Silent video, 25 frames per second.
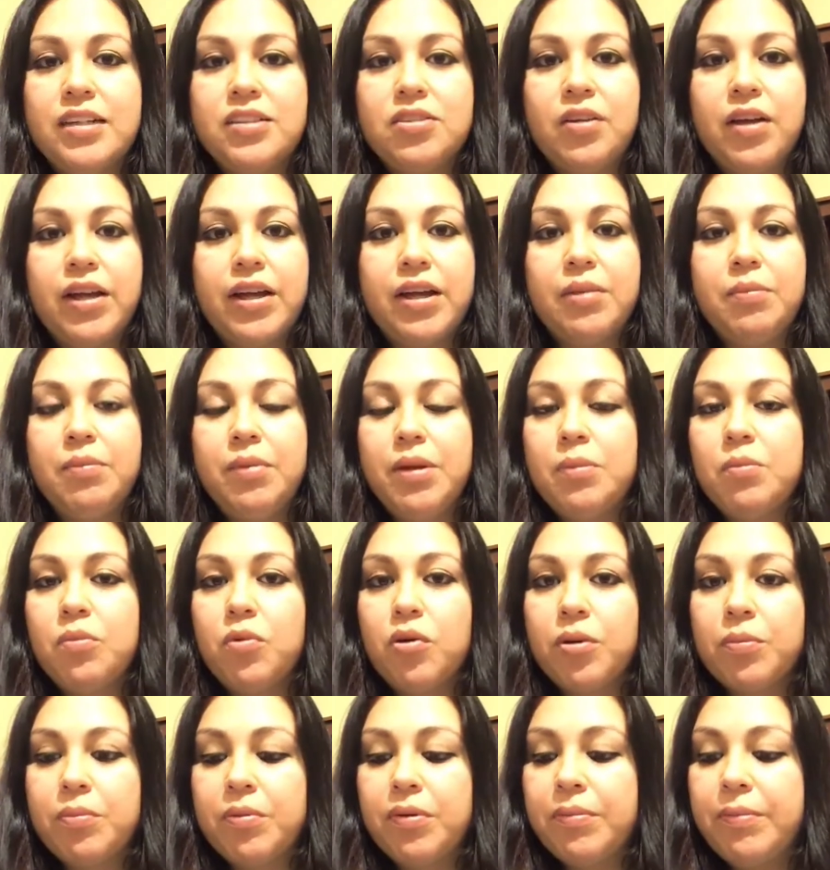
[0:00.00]
so I can be
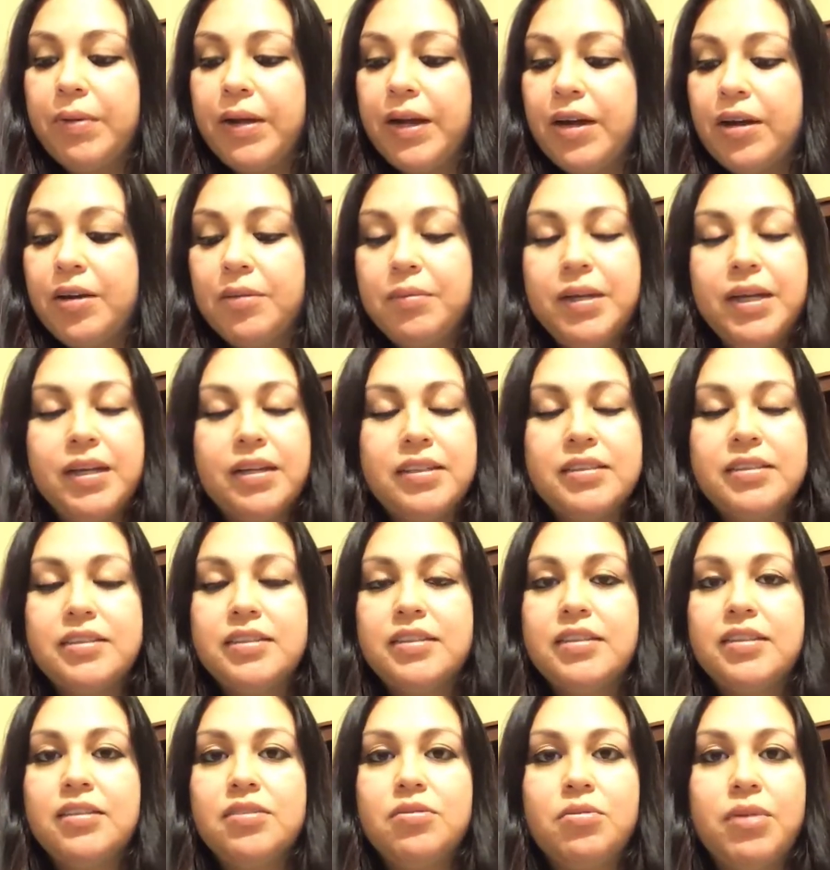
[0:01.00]
more prepared, because
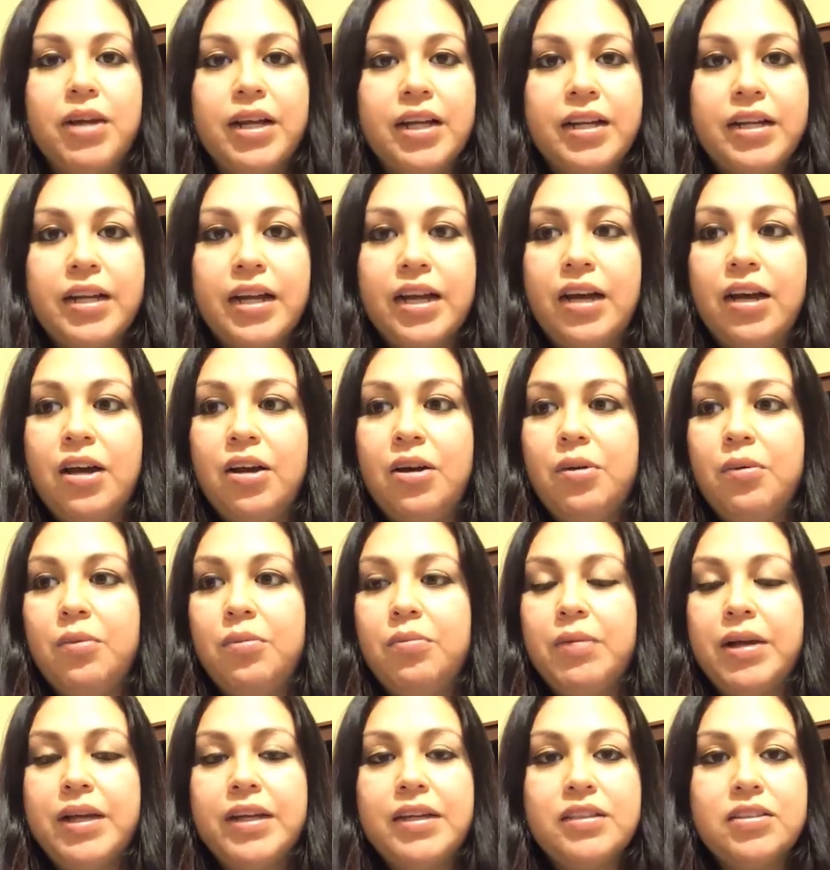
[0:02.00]
right now
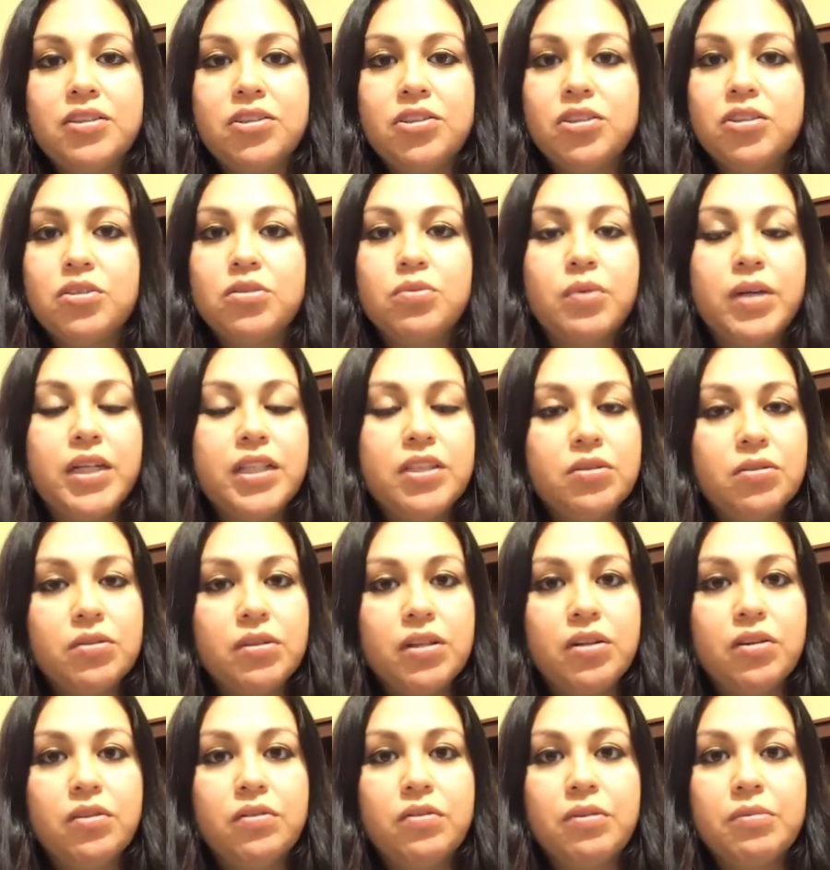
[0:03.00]
my kids are just way too
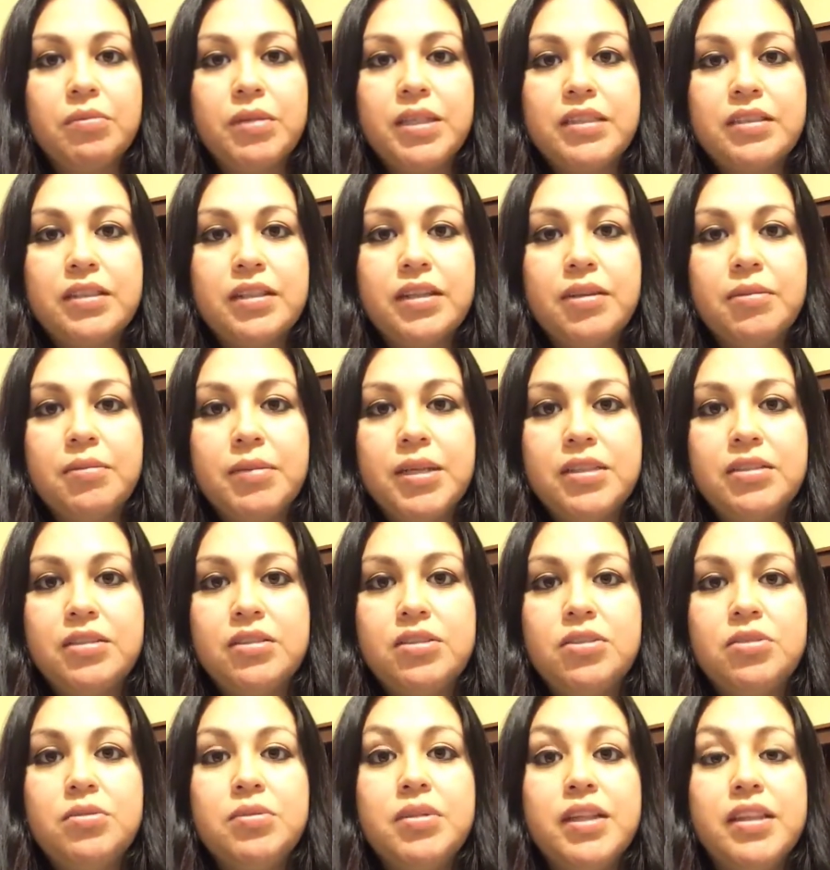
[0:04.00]
little for me to commit to
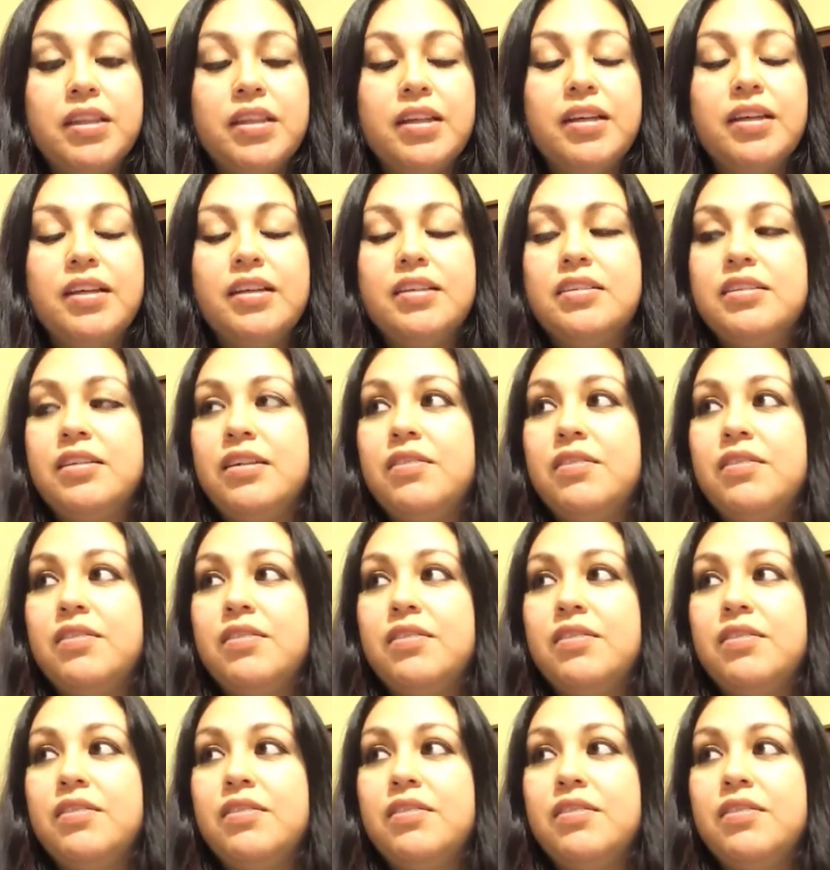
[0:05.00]
doing this,